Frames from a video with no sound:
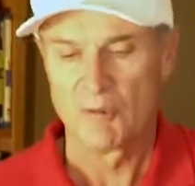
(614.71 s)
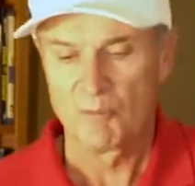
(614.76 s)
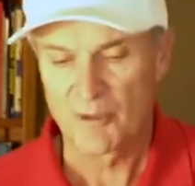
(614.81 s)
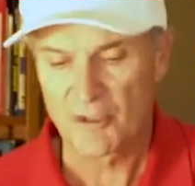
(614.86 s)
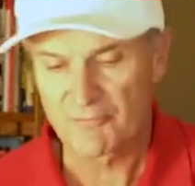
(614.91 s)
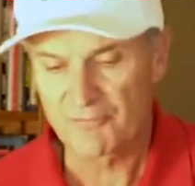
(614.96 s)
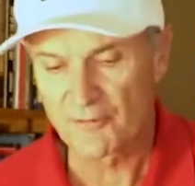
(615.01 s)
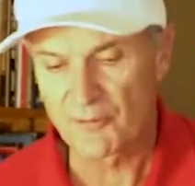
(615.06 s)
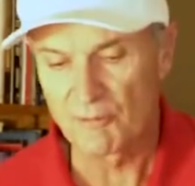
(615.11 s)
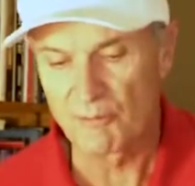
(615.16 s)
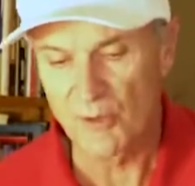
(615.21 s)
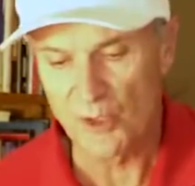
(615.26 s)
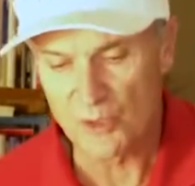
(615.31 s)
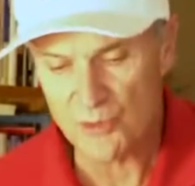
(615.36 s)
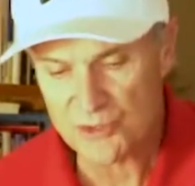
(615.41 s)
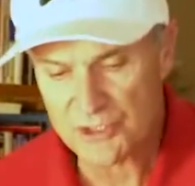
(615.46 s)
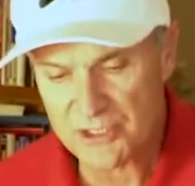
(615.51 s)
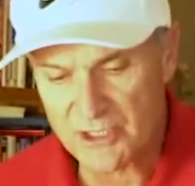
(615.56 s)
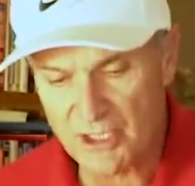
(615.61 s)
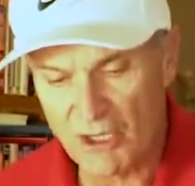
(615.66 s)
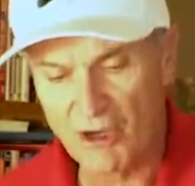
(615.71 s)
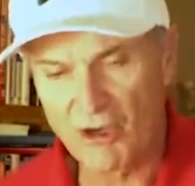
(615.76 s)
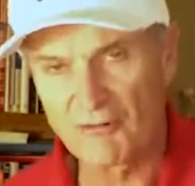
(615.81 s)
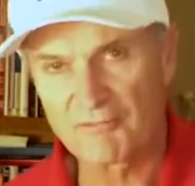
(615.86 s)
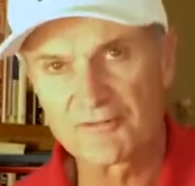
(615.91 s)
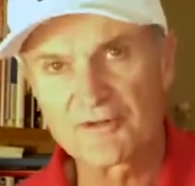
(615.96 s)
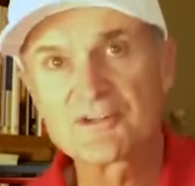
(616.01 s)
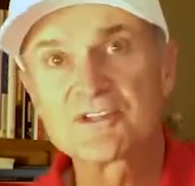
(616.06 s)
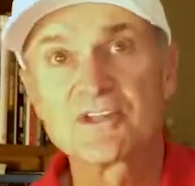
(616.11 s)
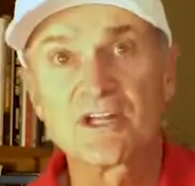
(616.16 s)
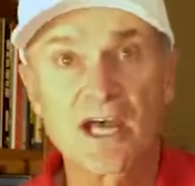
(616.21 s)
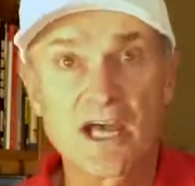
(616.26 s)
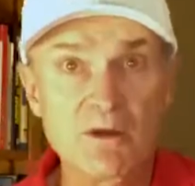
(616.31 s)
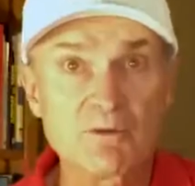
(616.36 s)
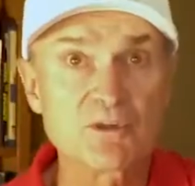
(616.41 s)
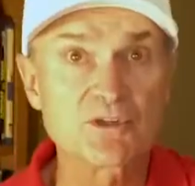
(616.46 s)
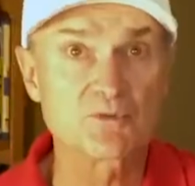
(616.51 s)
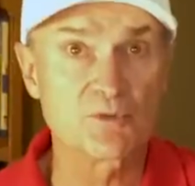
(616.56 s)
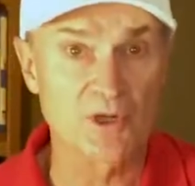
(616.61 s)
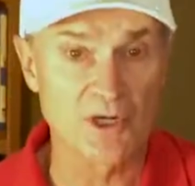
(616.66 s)
But for most golfers, and I
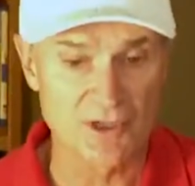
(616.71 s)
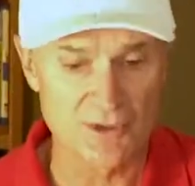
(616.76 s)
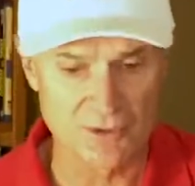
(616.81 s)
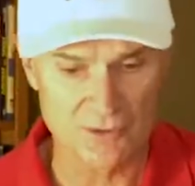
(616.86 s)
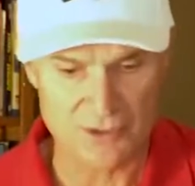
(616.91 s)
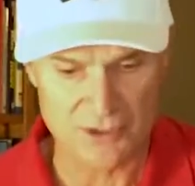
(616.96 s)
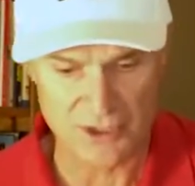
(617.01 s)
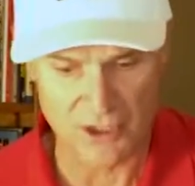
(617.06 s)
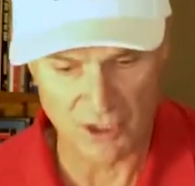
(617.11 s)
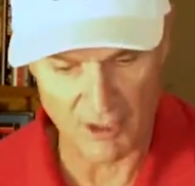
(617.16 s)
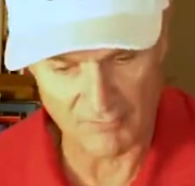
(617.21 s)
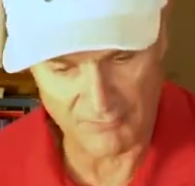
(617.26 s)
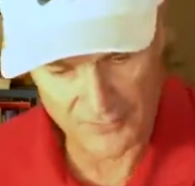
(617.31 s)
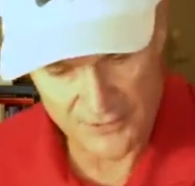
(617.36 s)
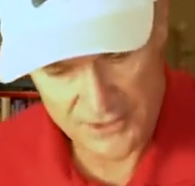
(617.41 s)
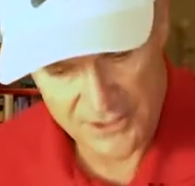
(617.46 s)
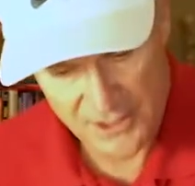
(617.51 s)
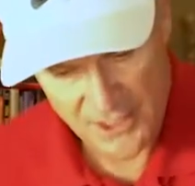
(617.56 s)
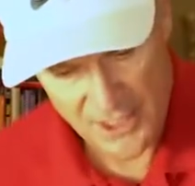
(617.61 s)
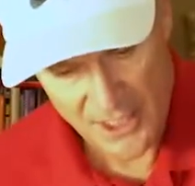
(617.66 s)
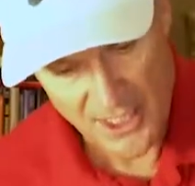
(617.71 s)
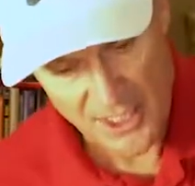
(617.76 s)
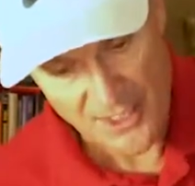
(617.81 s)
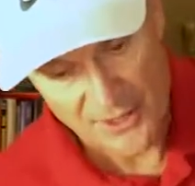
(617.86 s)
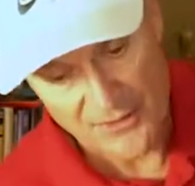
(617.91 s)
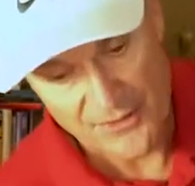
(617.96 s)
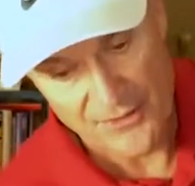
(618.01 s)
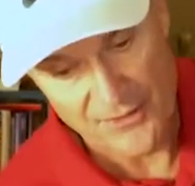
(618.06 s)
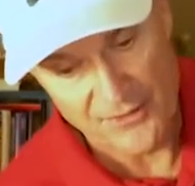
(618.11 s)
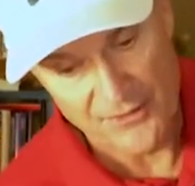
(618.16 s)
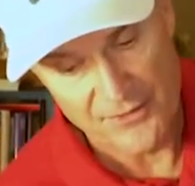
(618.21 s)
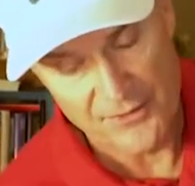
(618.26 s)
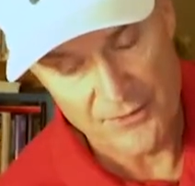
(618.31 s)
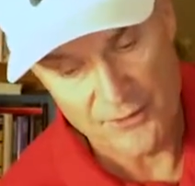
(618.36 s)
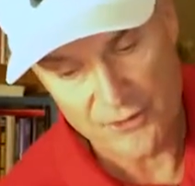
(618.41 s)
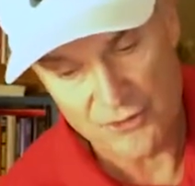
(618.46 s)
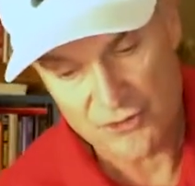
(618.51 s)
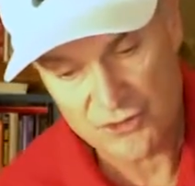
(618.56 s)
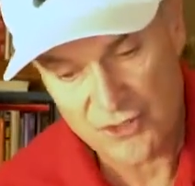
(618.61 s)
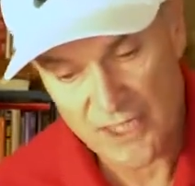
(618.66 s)
was one of those golfers,
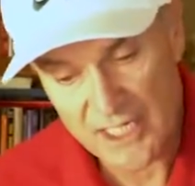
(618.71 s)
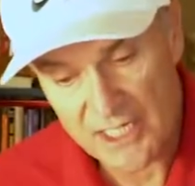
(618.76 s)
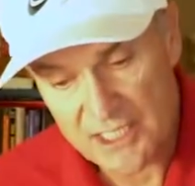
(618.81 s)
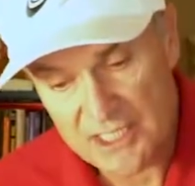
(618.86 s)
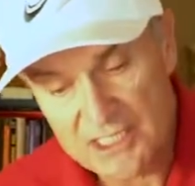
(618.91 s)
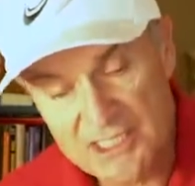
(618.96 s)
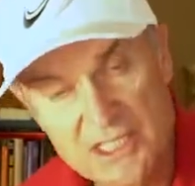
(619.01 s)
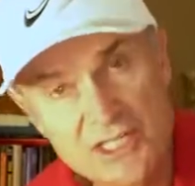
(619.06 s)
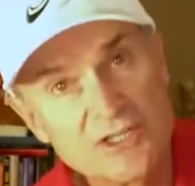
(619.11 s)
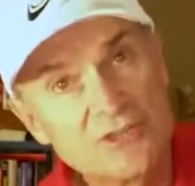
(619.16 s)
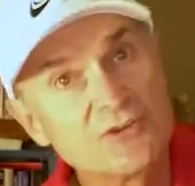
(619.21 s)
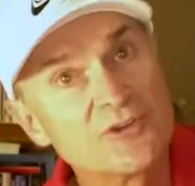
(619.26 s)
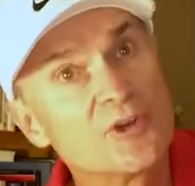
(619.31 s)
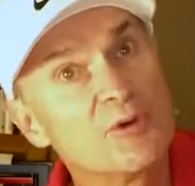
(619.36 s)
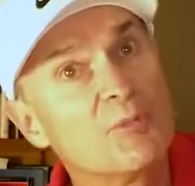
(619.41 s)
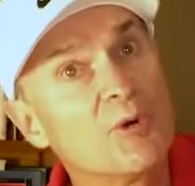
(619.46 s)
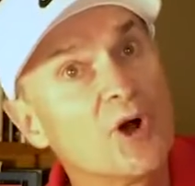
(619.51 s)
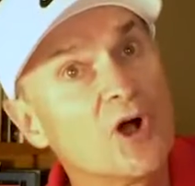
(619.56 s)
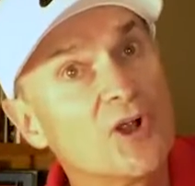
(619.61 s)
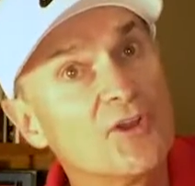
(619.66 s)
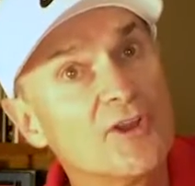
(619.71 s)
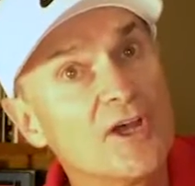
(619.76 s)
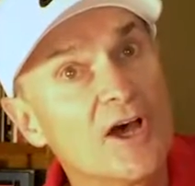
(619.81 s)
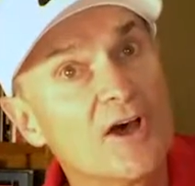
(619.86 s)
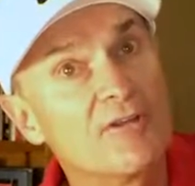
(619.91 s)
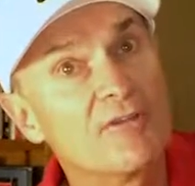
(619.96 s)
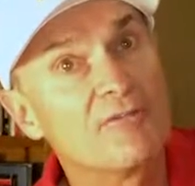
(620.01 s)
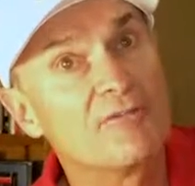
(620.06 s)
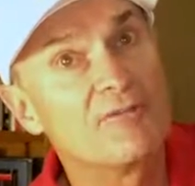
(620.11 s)
you're trying to steer the ball down the